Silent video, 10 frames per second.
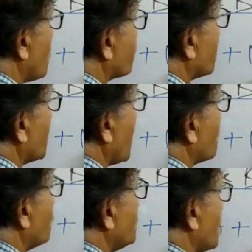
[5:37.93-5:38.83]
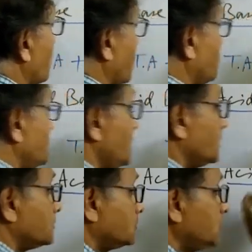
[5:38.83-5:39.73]
of ammonium ion,
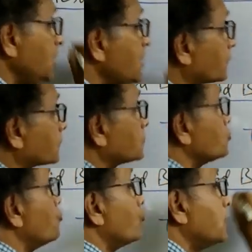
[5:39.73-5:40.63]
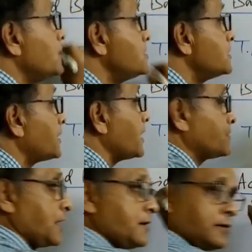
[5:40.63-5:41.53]
these two
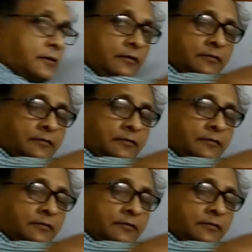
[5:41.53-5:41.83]
indicating